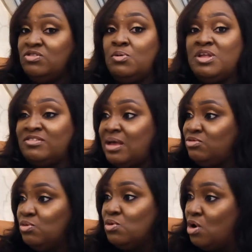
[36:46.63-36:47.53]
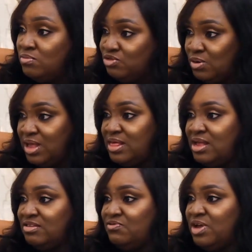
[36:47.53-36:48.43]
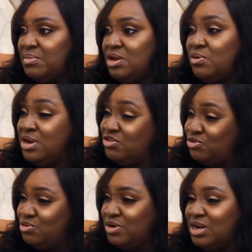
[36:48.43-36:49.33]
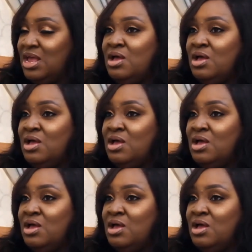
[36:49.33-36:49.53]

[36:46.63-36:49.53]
There were times we would come together as a family with the children.